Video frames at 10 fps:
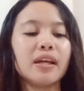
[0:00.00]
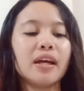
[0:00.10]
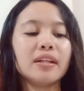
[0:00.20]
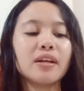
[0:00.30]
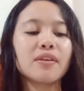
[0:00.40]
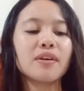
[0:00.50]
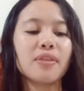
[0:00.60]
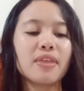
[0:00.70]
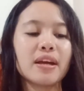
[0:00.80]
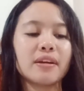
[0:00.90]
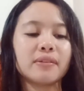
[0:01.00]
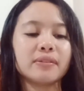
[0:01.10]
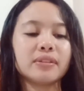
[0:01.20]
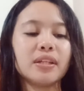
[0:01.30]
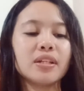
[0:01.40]
Another
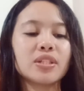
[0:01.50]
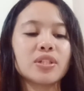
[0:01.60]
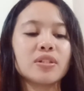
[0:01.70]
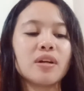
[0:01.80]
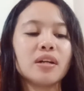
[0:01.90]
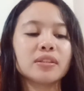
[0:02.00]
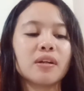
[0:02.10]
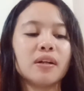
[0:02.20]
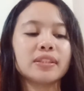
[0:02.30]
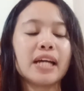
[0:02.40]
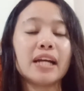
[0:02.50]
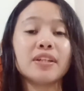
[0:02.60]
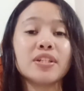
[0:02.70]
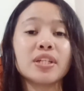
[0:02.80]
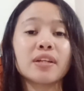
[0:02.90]
thing, it should not cause
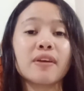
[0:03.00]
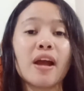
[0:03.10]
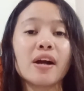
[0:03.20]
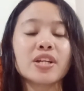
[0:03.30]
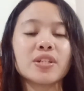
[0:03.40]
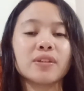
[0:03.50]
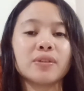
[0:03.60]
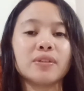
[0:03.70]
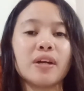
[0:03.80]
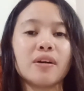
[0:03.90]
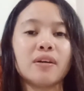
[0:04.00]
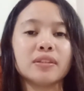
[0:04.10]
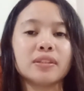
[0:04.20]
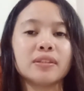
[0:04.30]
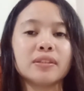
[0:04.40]
allergic reaction to the
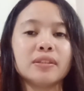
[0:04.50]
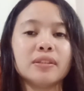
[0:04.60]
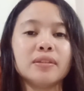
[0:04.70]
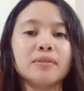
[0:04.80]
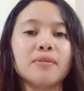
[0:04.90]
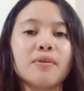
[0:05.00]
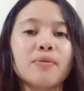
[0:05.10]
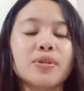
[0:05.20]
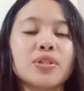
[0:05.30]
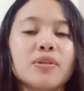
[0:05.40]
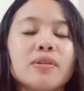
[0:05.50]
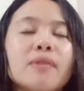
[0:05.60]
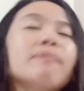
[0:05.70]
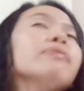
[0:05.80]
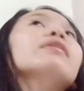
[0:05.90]
host. We should
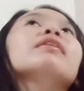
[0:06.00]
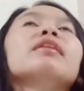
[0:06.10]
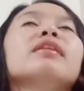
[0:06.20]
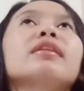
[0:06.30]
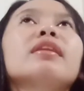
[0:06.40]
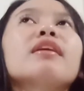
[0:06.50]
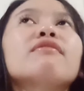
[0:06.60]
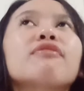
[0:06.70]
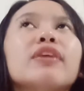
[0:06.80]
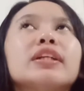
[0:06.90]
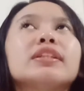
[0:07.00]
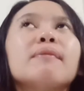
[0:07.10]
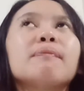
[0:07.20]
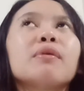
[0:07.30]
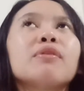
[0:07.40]
take for
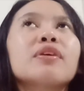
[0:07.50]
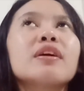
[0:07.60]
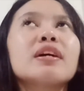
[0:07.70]
example,